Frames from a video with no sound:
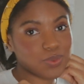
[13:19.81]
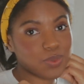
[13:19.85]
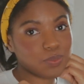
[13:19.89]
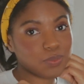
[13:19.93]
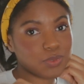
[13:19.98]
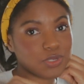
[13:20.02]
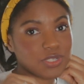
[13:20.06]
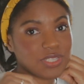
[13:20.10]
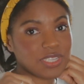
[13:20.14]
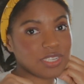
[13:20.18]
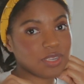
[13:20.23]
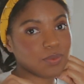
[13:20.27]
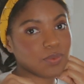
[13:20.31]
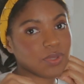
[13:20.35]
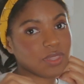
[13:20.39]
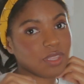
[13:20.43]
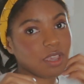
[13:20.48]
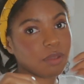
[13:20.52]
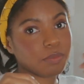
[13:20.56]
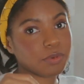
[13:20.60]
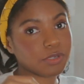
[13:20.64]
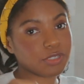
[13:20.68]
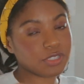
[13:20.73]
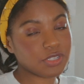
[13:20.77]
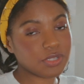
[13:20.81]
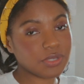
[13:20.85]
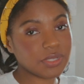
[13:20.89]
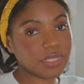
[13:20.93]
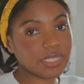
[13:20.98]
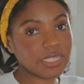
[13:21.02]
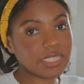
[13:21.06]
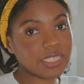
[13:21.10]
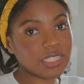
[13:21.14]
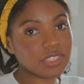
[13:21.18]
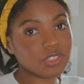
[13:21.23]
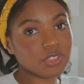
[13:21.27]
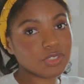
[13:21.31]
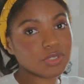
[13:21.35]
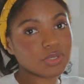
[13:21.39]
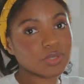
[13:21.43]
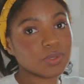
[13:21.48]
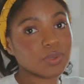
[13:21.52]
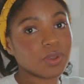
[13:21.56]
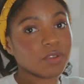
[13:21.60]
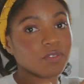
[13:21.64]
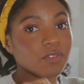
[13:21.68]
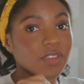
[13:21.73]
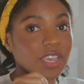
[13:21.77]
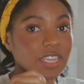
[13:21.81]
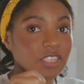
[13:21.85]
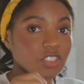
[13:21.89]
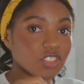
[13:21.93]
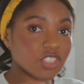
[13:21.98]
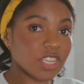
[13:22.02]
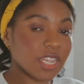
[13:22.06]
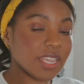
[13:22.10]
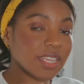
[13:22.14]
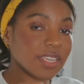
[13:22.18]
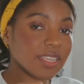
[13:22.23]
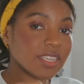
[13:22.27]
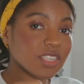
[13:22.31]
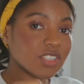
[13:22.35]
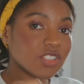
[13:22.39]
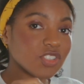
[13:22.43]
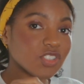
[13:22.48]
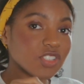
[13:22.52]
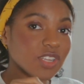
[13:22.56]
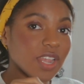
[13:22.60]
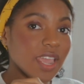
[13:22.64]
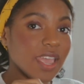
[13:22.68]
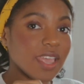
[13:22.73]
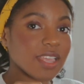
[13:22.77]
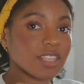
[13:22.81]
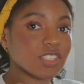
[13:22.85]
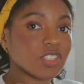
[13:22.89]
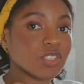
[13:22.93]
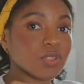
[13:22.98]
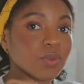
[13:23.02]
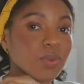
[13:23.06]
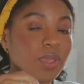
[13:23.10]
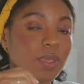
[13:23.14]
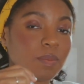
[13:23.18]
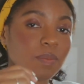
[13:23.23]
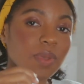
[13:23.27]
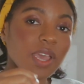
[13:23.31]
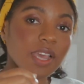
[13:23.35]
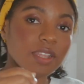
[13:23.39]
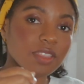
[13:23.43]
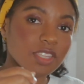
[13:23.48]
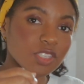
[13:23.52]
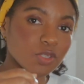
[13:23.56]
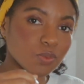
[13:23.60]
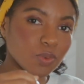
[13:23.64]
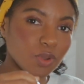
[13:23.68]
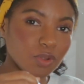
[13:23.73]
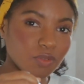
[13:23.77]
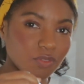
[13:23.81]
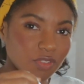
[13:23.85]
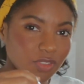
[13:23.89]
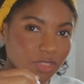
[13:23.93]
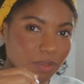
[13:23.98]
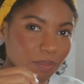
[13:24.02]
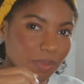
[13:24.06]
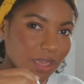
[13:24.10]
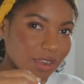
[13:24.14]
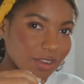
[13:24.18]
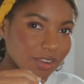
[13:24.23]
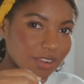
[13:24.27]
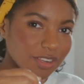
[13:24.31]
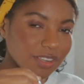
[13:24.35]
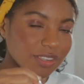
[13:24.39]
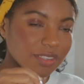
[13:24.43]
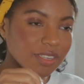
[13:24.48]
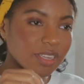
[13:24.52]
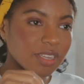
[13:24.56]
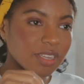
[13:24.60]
when presented with the opportunity to affect change and to impact this world for the better,